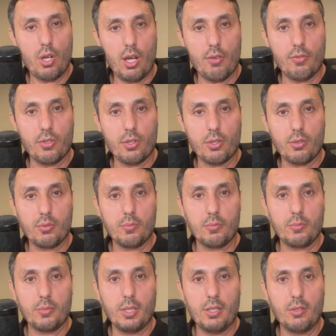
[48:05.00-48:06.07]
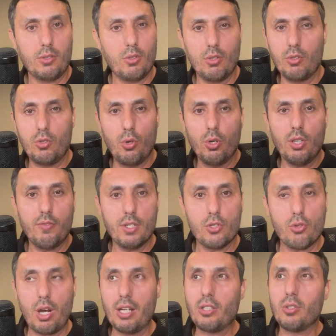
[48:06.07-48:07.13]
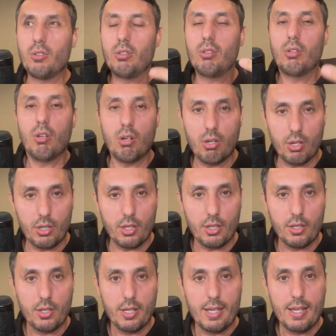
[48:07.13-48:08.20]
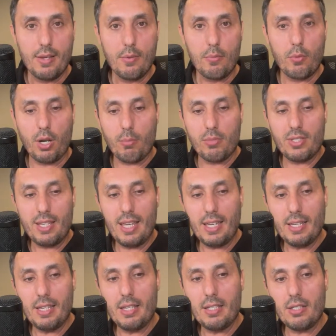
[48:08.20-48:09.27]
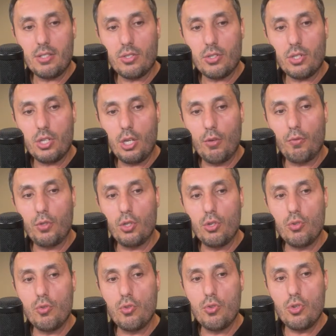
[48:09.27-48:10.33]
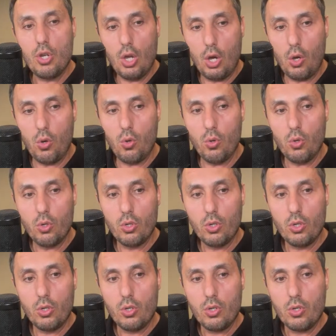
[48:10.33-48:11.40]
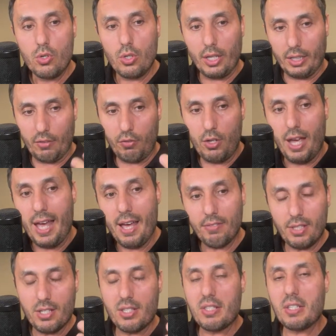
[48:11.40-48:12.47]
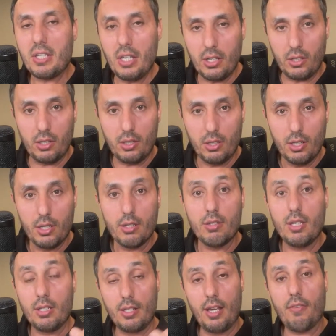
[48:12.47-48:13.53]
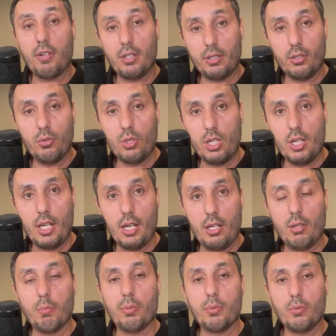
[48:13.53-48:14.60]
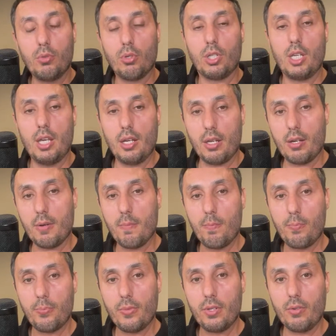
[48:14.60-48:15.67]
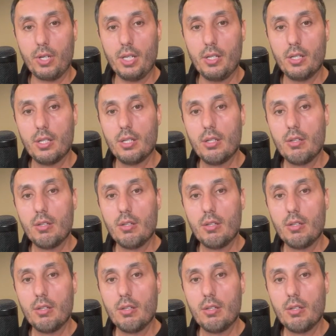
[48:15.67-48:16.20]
offer, right? Don't even try to learn. What I'm saying is, if you know, if you have the skill, then definitely you can help your carrier, right?